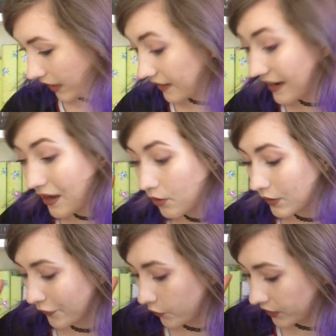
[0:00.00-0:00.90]
Okay,
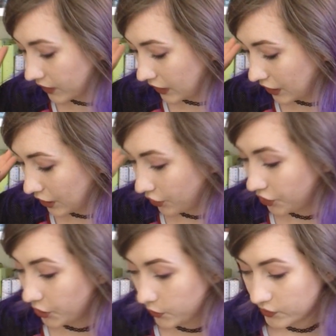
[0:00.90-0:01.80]
now for the
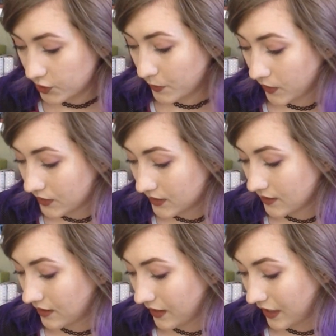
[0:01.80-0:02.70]
used books
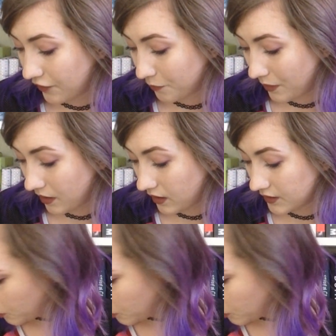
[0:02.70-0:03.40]
that I bought.